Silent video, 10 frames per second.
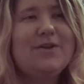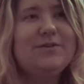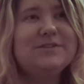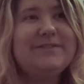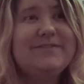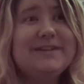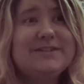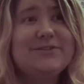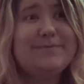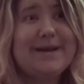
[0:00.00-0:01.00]
I like to
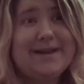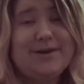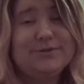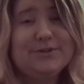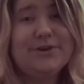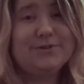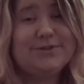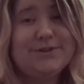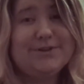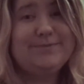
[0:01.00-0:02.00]
flitter about. Yeah, I
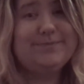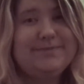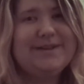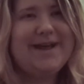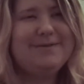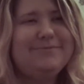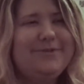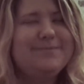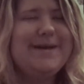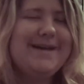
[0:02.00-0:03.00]
do. Yeah,
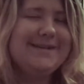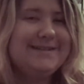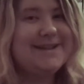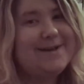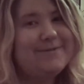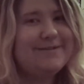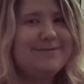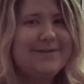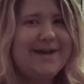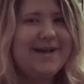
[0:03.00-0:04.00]
from here to there and
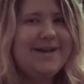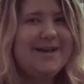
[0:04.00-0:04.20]
everywhere.